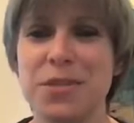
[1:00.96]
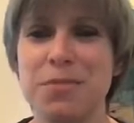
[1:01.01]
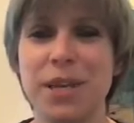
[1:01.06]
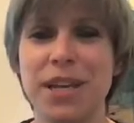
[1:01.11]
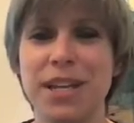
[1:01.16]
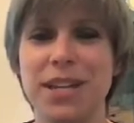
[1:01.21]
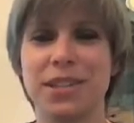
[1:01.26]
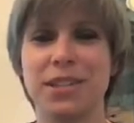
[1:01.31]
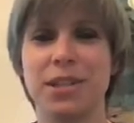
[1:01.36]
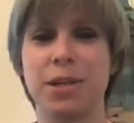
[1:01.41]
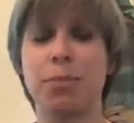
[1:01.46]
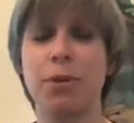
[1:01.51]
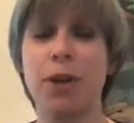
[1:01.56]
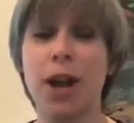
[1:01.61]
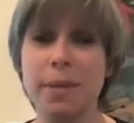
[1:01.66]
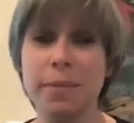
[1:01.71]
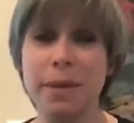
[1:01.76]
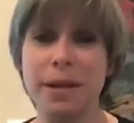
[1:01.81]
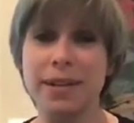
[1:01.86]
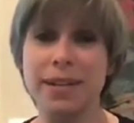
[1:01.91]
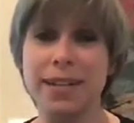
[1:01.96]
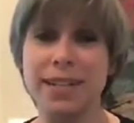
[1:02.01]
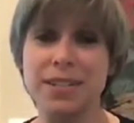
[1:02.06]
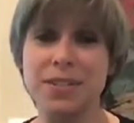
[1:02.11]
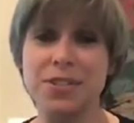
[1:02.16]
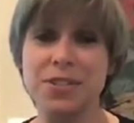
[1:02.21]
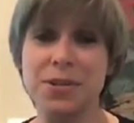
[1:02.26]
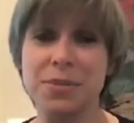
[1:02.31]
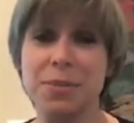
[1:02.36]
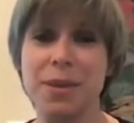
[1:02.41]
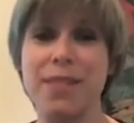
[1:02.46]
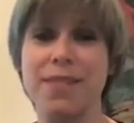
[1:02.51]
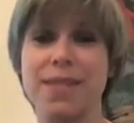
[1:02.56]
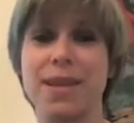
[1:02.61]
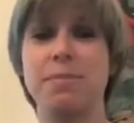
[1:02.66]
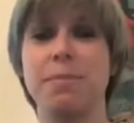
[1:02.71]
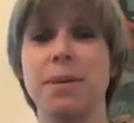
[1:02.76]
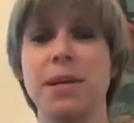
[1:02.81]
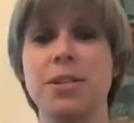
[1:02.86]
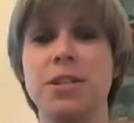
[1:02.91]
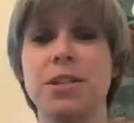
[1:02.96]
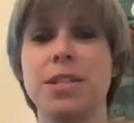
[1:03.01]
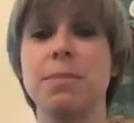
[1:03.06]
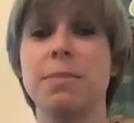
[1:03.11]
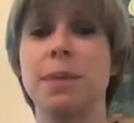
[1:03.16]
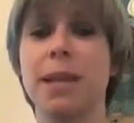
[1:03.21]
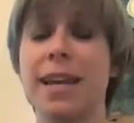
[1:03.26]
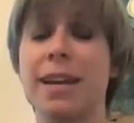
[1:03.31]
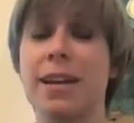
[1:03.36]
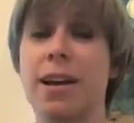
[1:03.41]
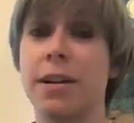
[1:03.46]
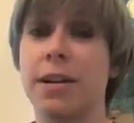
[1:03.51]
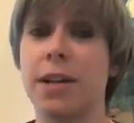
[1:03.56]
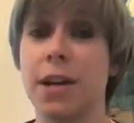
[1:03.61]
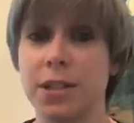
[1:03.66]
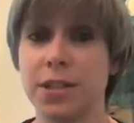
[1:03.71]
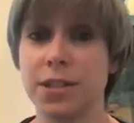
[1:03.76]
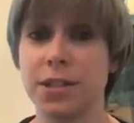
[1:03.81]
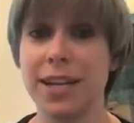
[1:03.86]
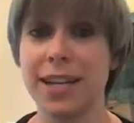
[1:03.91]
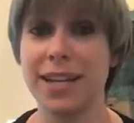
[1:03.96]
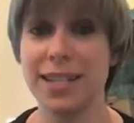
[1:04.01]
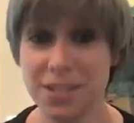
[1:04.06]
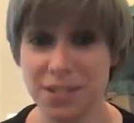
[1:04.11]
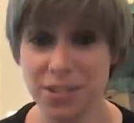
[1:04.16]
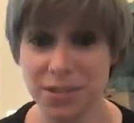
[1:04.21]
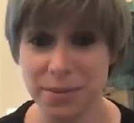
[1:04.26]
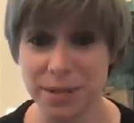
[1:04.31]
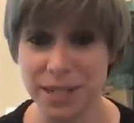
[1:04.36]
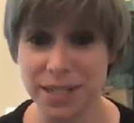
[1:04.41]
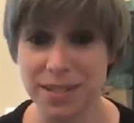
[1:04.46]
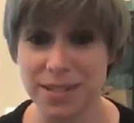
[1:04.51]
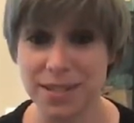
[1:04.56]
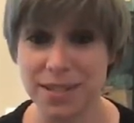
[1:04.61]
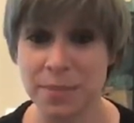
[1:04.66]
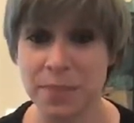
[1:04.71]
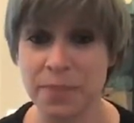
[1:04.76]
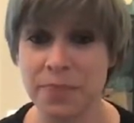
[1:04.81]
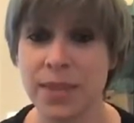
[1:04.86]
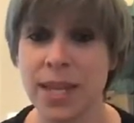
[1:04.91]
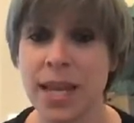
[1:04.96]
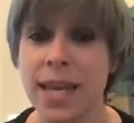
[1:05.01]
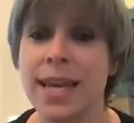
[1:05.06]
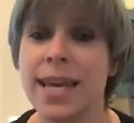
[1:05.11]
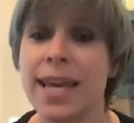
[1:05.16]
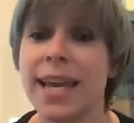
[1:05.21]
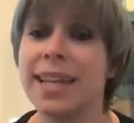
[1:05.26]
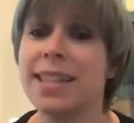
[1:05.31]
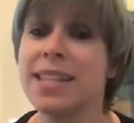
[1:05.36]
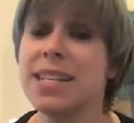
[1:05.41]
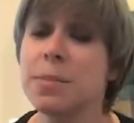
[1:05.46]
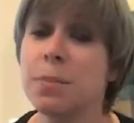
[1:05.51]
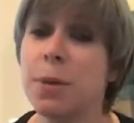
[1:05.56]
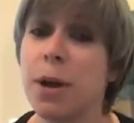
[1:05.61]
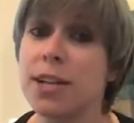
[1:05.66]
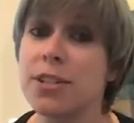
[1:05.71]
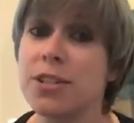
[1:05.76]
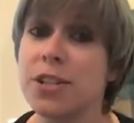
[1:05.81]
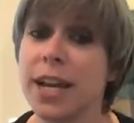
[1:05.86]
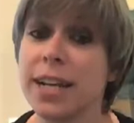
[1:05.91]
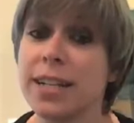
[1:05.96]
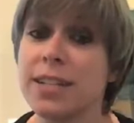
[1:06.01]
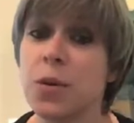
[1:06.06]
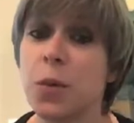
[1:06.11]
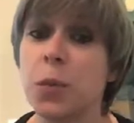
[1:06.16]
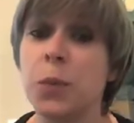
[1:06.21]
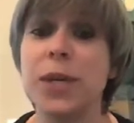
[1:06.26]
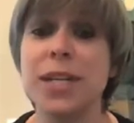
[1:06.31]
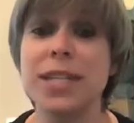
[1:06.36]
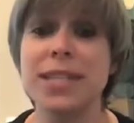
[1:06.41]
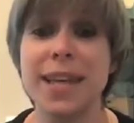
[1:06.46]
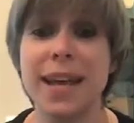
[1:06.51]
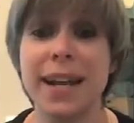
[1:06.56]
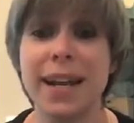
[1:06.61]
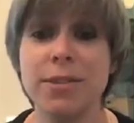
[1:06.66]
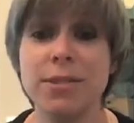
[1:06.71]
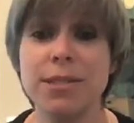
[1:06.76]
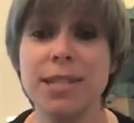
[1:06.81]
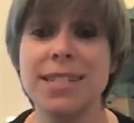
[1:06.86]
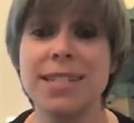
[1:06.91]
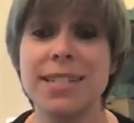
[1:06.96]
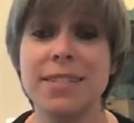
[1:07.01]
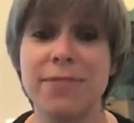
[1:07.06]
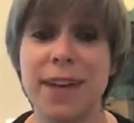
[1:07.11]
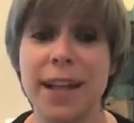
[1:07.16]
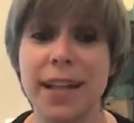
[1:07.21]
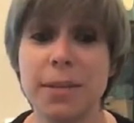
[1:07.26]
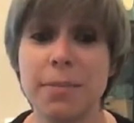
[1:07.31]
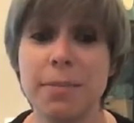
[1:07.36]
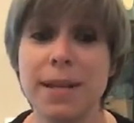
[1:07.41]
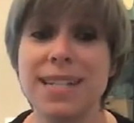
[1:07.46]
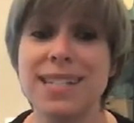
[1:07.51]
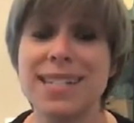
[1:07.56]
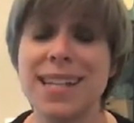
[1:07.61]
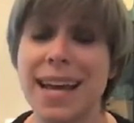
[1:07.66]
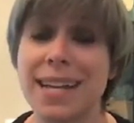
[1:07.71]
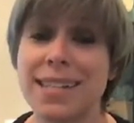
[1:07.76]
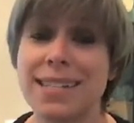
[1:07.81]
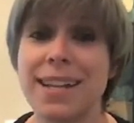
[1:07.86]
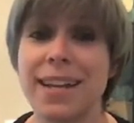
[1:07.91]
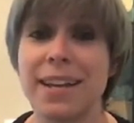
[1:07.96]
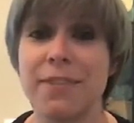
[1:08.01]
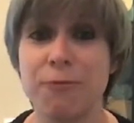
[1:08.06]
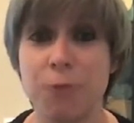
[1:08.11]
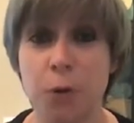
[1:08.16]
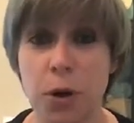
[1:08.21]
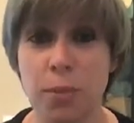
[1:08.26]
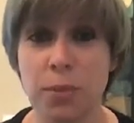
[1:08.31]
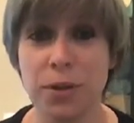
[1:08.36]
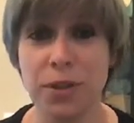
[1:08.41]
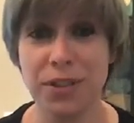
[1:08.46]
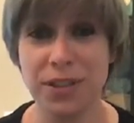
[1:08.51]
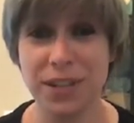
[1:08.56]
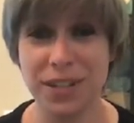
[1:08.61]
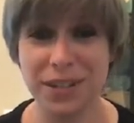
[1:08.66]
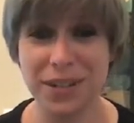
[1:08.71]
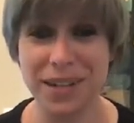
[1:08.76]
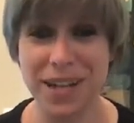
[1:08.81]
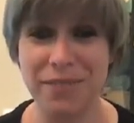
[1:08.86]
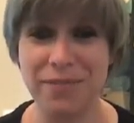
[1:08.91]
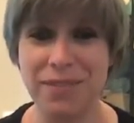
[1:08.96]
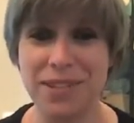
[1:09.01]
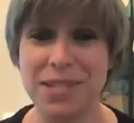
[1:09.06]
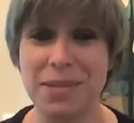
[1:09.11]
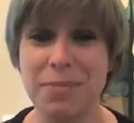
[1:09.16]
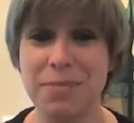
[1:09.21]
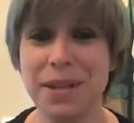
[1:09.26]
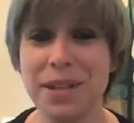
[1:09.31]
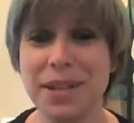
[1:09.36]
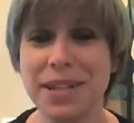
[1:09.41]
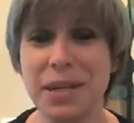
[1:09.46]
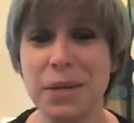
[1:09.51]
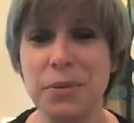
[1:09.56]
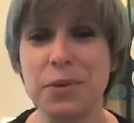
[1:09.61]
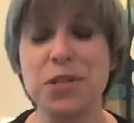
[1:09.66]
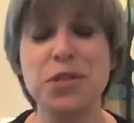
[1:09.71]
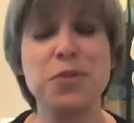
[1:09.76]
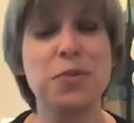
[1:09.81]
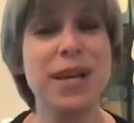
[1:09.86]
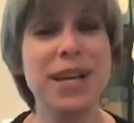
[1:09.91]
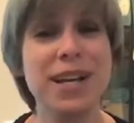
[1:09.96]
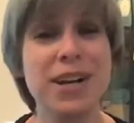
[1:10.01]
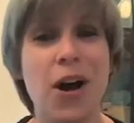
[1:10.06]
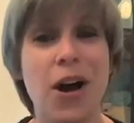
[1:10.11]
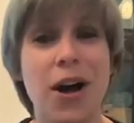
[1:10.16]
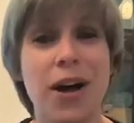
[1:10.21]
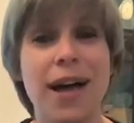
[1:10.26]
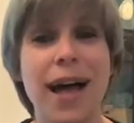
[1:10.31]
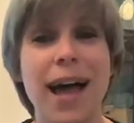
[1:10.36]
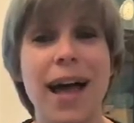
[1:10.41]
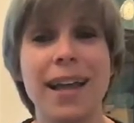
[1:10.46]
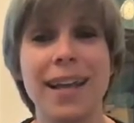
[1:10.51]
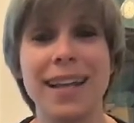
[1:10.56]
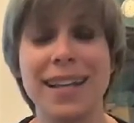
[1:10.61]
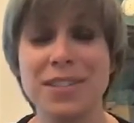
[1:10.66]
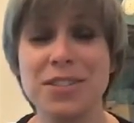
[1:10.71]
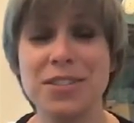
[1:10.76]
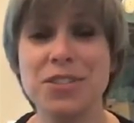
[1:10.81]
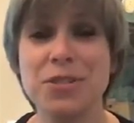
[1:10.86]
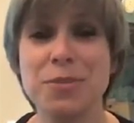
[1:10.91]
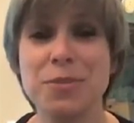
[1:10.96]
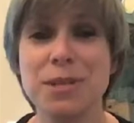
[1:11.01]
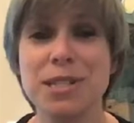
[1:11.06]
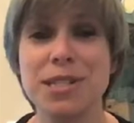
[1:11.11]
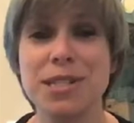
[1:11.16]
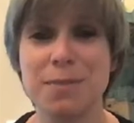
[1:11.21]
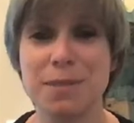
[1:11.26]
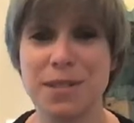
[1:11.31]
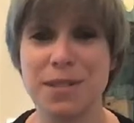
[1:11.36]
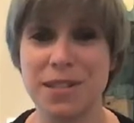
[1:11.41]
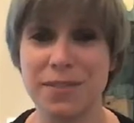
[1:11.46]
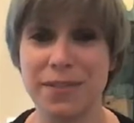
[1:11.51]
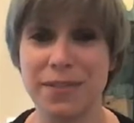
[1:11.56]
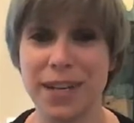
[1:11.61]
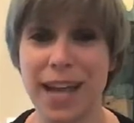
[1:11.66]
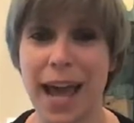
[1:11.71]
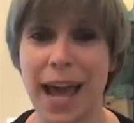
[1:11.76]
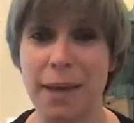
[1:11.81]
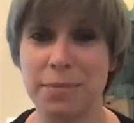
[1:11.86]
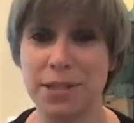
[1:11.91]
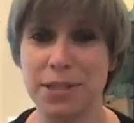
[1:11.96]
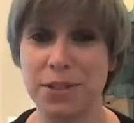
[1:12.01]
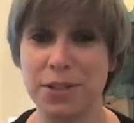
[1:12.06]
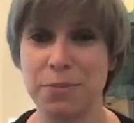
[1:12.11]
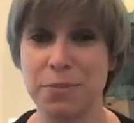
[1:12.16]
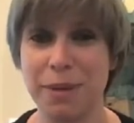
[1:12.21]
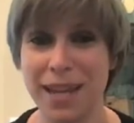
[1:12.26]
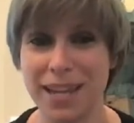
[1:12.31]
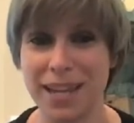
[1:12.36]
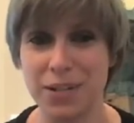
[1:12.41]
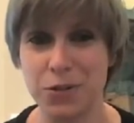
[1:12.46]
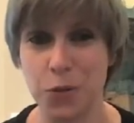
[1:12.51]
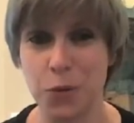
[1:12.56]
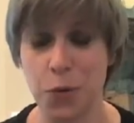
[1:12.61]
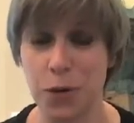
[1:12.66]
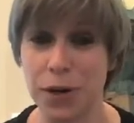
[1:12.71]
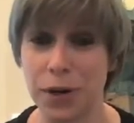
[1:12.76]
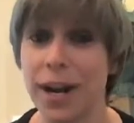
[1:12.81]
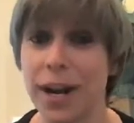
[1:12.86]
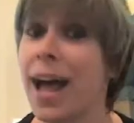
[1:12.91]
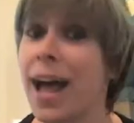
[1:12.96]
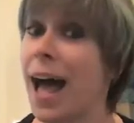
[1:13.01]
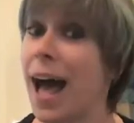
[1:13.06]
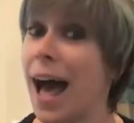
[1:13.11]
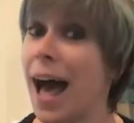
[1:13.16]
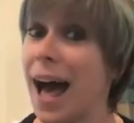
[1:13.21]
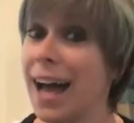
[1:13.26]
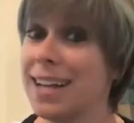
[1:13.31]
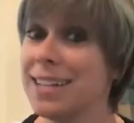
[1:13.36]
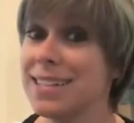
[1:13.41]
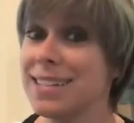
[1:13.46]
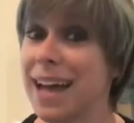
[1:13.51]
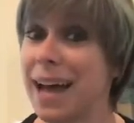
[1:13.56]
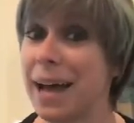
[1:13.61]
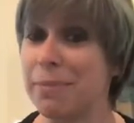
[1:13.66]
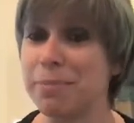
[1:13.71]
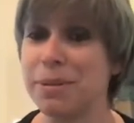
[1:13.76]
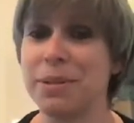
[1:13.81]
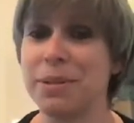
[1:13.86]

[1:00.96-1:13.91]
played on their primary instrument than pitches played on other instruments. In this project, we set out to develop and test a formal theory of this ability, which we call instrument specific absolute pitch or ISAP.